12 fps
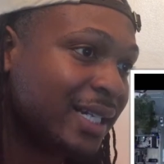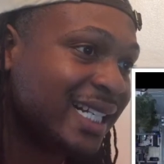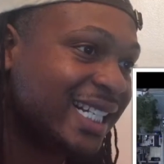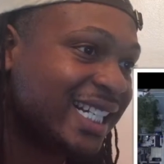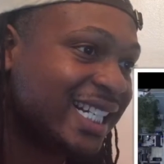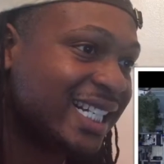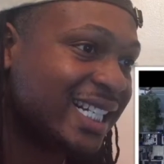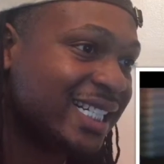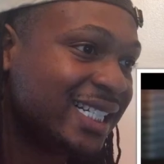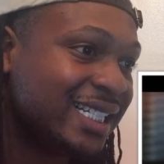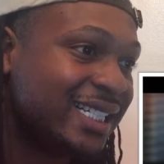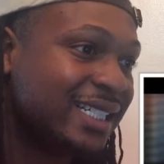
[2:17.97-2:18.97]
Chucky
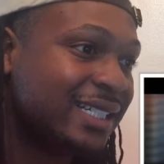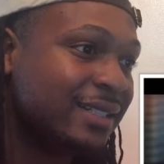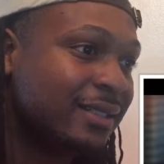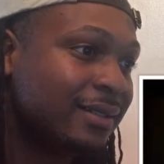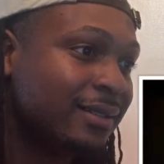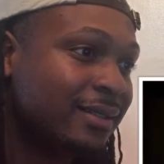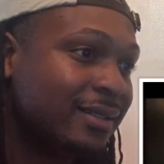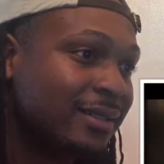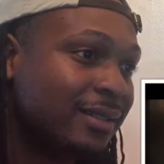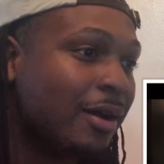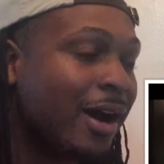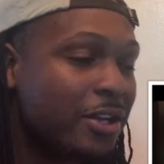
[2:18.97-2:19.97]
is a toy.
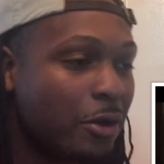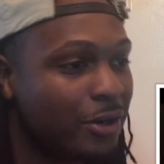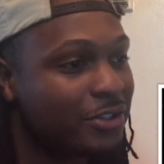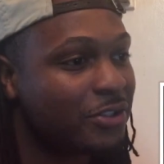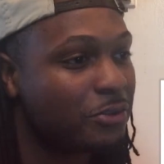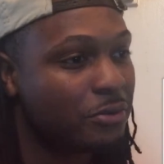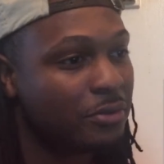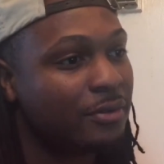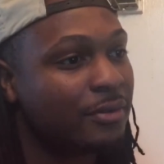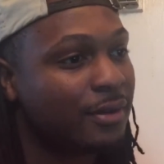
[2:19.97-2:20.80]
Oh, I know her too.